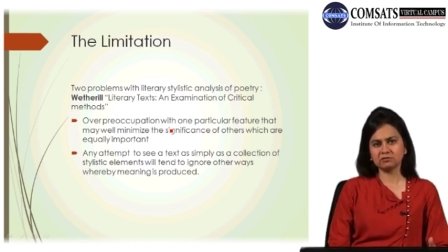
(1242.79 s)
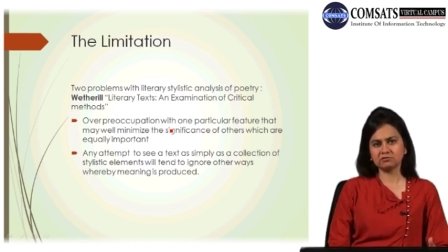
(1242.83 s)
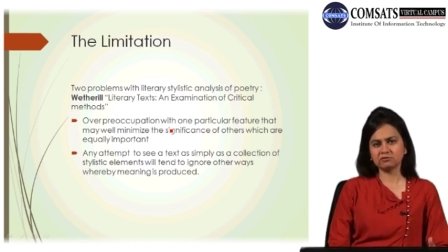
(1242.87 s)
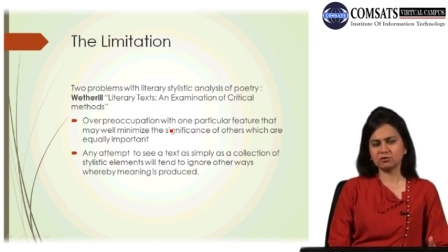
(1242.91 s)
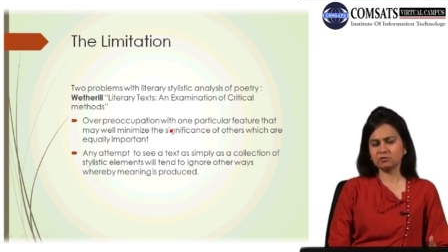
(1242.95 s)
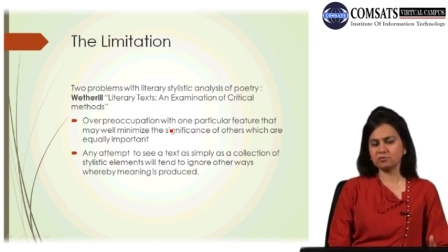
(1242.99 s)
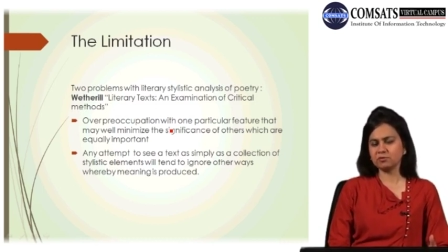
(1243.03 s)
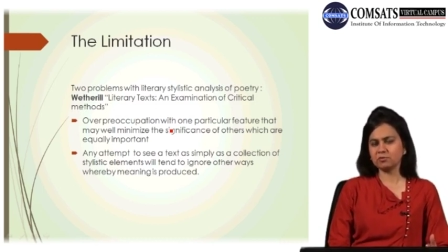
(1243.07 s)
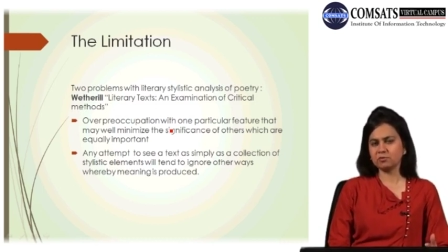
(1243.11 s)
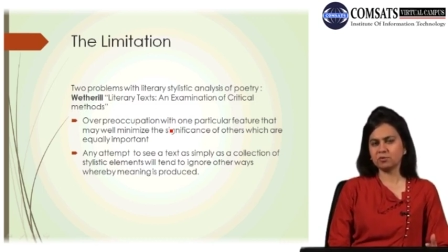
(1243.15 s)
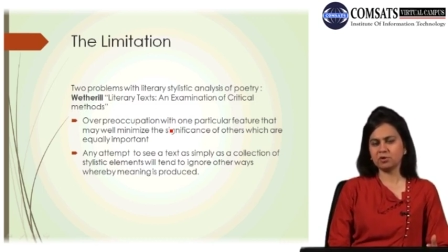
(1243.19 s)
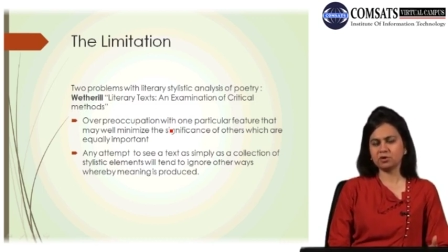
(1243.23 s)

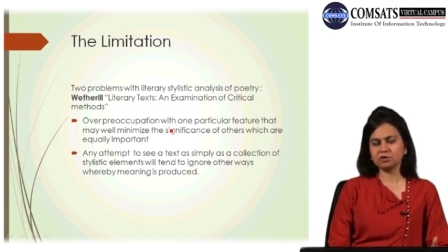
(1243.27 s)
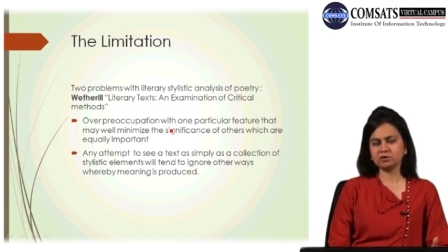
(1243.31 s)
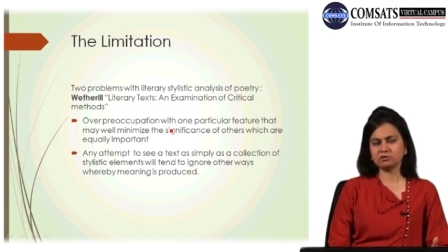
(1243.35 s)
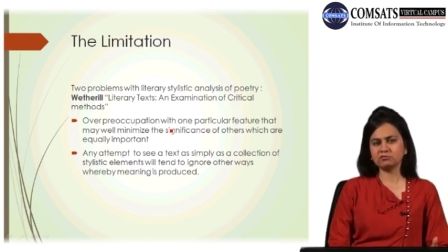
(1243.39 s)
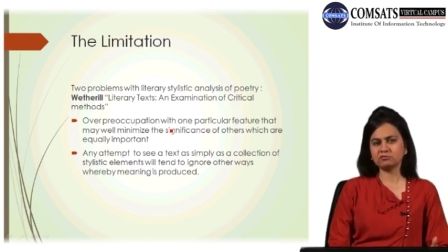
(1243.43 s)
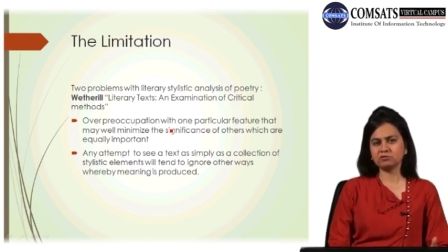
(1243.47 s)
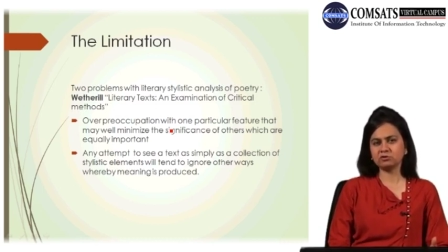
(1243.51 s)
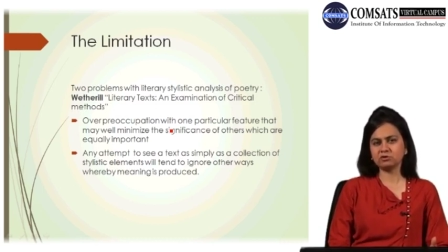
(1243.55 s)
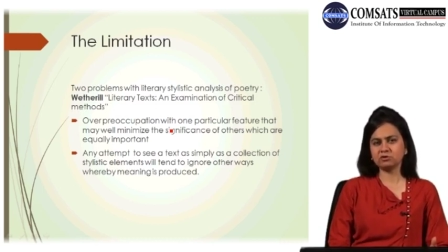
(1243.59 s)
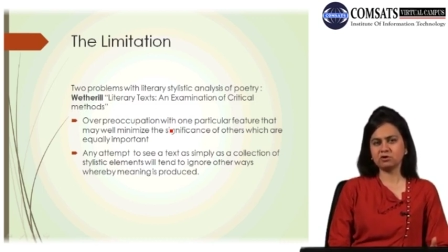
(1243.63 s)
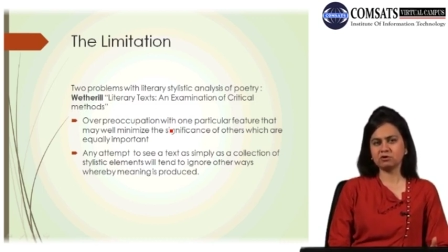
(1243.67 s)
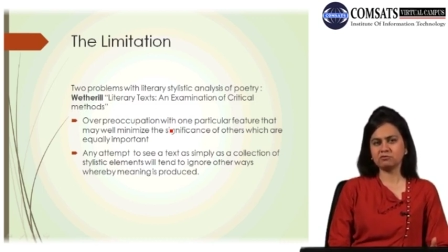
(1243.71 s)
from the point
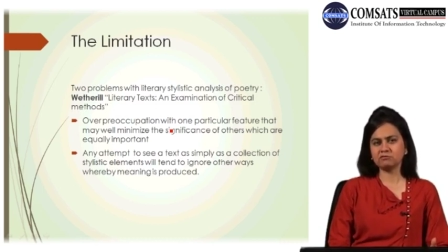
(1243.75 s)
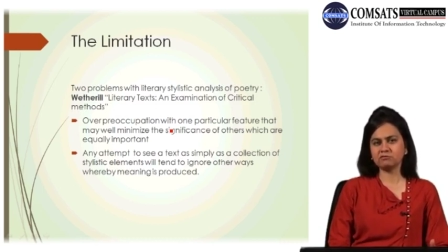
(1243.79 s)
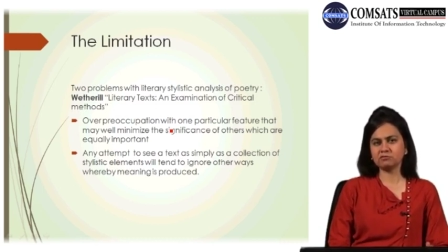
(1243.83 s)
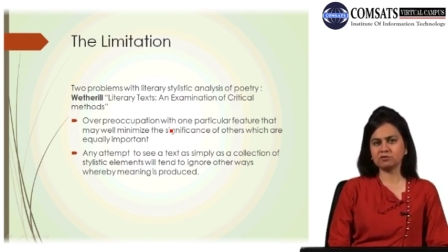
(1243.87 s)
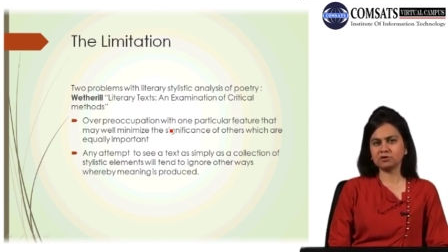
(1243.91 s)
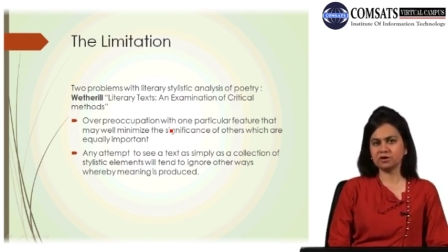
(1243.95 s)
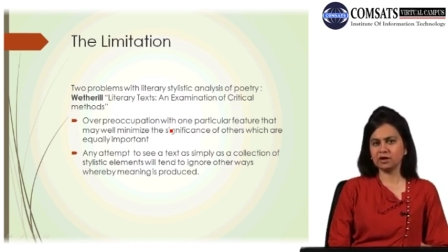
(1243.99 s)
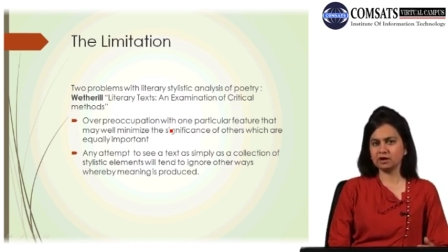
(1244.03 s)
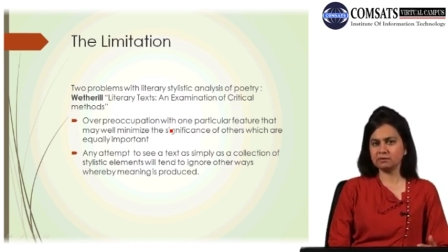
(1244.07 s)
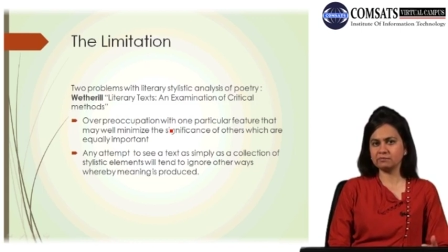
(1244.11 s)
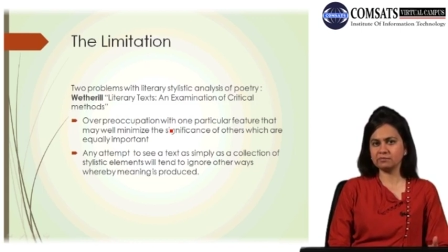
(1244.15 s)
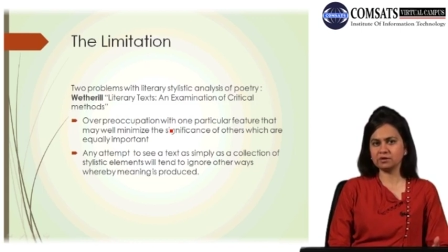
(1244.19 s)
of view of
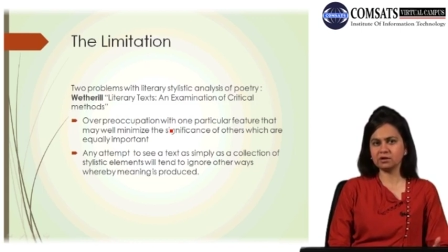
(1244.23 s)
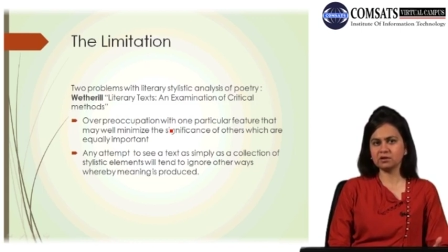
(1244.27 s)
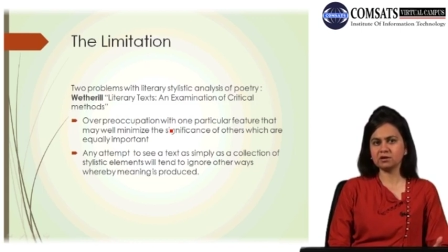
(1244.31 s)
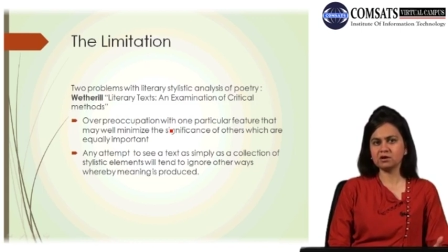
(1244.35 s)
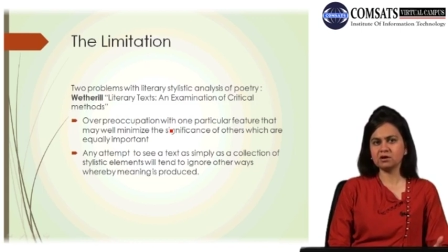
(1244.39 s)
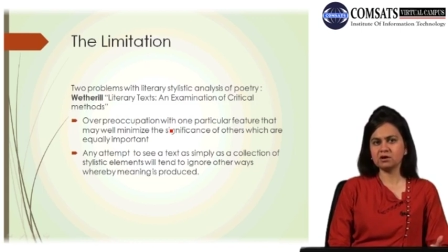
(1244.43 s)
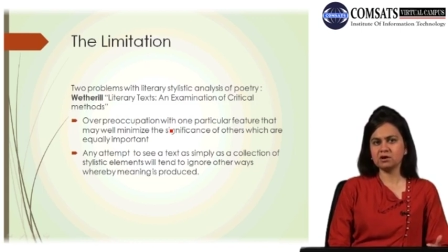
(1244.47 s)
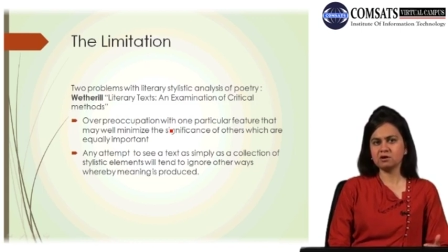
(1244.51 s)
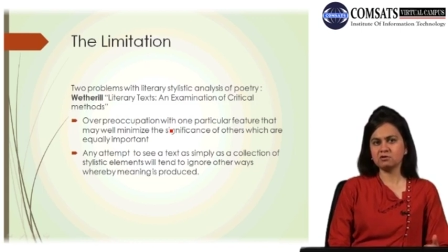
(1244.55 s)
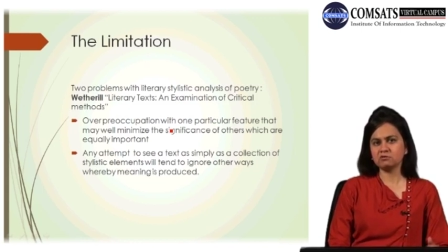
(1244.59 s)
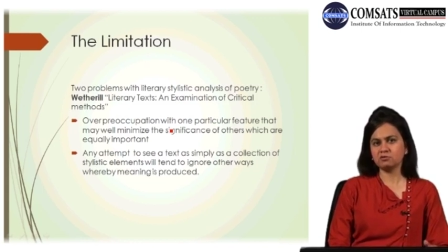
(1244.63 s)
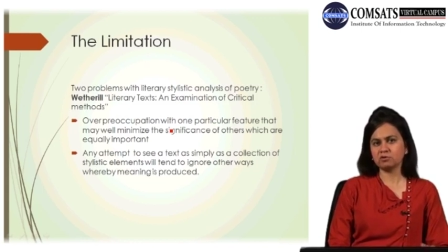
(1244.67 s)
grammar,